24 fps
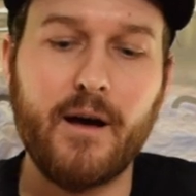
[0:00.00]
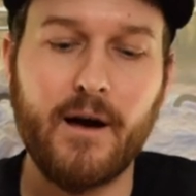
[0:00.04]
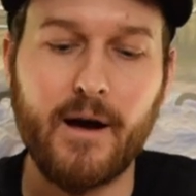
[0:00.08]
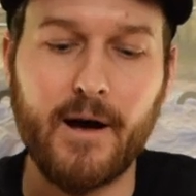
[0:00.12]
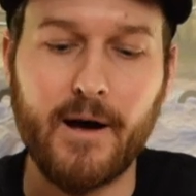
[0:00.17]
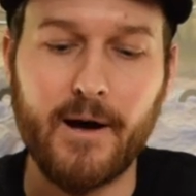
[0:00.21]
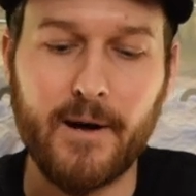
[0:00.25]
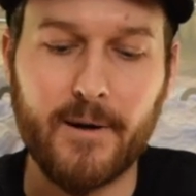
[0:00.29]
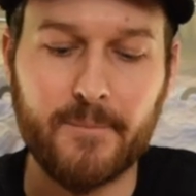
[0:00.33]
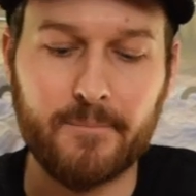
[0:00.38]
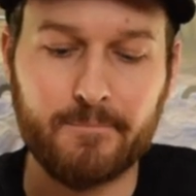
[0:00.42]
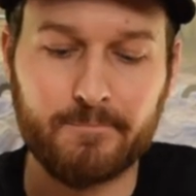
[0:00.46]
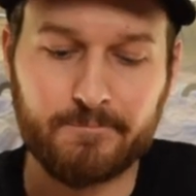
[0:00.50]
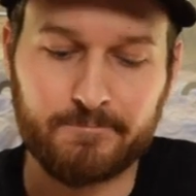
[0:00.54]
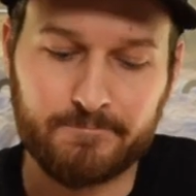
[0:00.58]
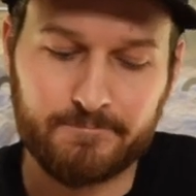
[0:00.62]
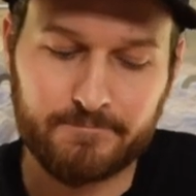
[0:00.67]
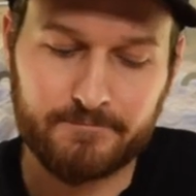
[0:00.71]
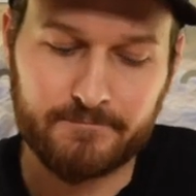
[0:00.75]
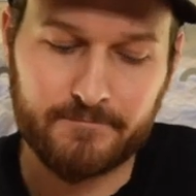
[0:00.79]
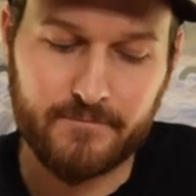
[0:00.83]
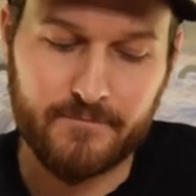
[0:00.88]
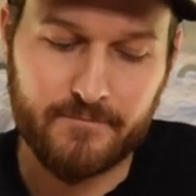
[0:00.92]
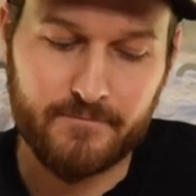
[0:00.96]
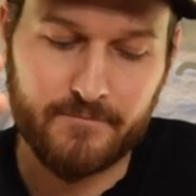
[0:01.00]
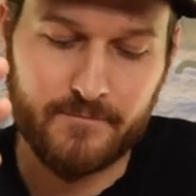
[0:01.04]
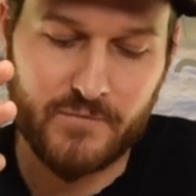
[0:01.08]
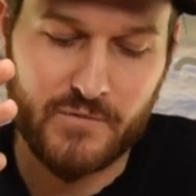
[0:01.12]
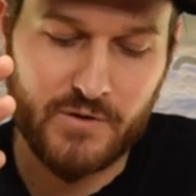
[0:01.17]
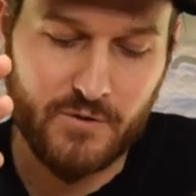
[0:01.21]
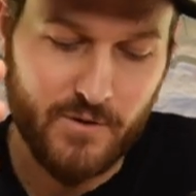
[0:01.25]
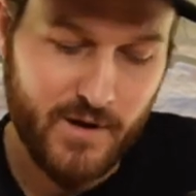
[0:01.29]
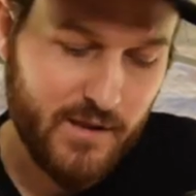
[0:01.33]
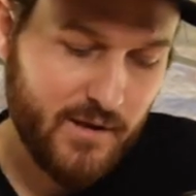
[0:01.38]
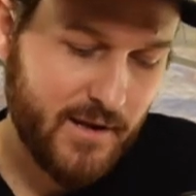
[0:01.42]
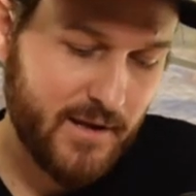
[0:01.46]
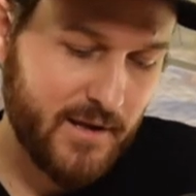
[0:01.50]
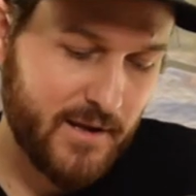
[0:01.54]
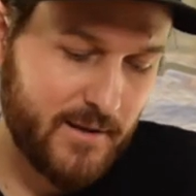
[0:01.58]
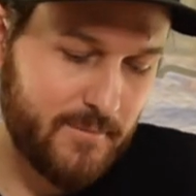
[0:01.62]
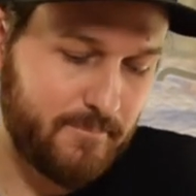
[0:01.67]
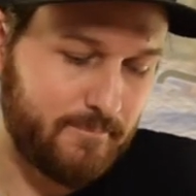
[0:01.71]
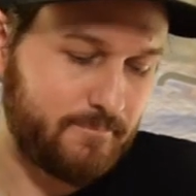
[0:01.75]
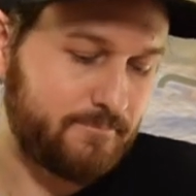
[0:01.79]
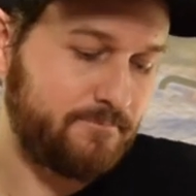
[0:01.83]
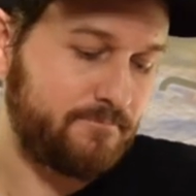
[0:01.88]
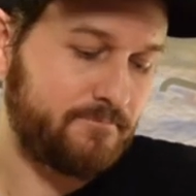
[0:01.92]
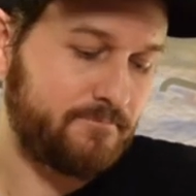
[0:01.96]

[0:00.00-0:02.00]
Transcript: So I like it.